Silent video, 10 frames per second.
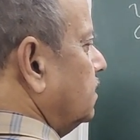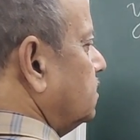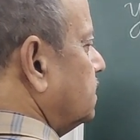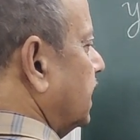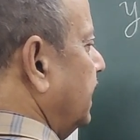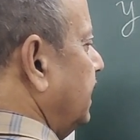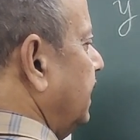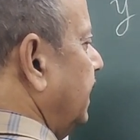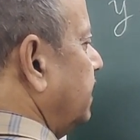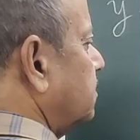sin
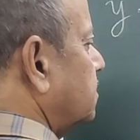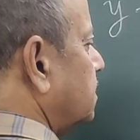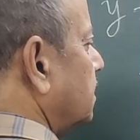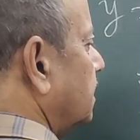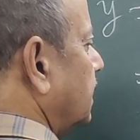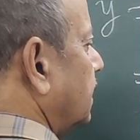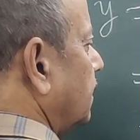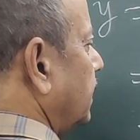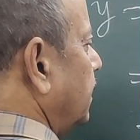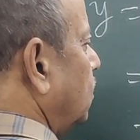x
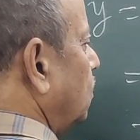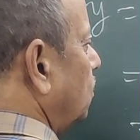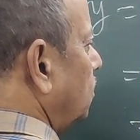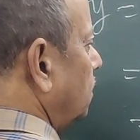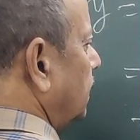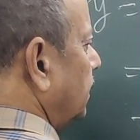into,